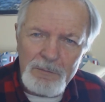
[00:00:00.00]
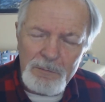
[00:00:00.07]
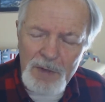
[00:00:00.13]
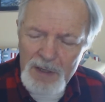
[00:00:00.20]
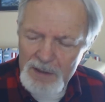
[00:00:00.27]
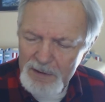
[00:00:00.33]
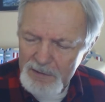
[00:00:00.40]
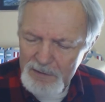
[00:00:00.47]

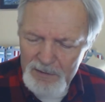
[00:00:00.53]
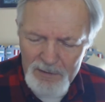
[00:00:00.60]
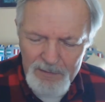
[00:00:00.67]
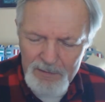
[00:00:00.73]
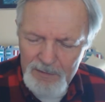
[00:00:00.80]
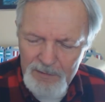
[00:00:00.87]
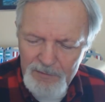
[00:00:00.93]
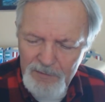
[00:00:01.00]

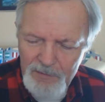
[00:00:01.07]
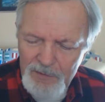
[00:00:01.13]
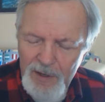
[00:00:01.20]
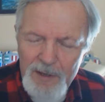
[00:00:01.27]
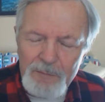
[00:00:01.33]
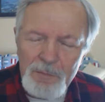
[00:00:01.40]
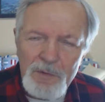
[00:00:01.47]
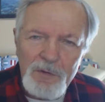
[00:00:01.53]
making these
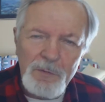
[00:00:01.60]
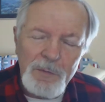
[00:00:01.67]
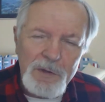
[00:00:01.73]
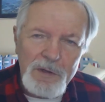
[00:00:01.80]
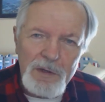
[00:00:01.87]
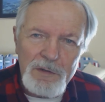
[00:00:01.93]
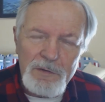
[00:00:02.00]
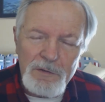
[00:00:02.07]
statements,
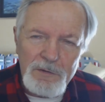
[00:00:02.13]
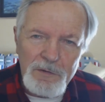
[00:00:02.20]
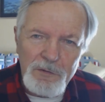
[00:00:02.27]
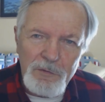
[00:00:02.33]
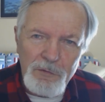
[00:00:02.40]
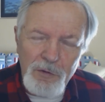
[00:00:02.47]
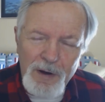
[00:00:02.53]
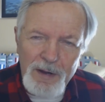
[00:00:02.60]
because you're
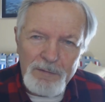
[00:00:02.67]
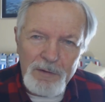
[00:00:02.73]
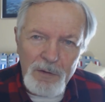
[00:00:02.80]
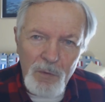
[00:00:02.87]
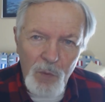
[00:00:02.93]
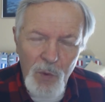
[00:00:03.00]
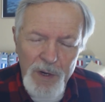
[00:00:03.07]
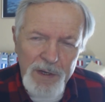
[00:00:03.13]
just
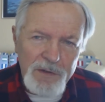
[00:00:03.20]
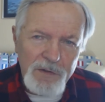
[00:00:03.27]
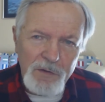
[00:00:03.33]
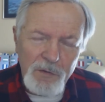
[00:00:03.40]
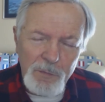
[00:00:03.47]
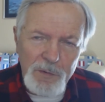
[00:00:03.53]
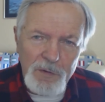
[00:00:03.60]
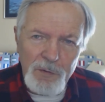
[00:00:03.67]
driving
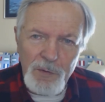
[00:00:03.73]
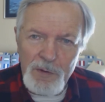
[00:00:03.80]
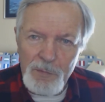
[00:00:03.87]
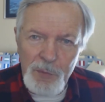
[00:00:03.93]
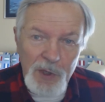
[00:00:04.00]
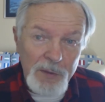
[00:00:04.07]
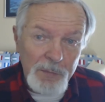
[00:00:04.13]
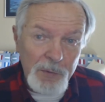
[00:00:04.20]
wedges between
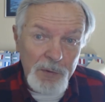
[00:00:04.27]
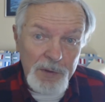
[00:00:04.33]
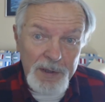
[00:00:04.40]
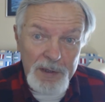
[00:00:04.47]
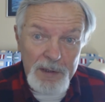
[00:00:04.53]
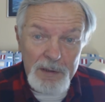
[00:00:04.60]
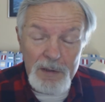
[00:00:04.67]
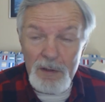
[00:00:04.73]
people
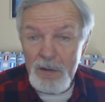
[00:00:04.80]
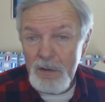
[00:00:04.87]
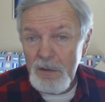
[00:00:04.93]
that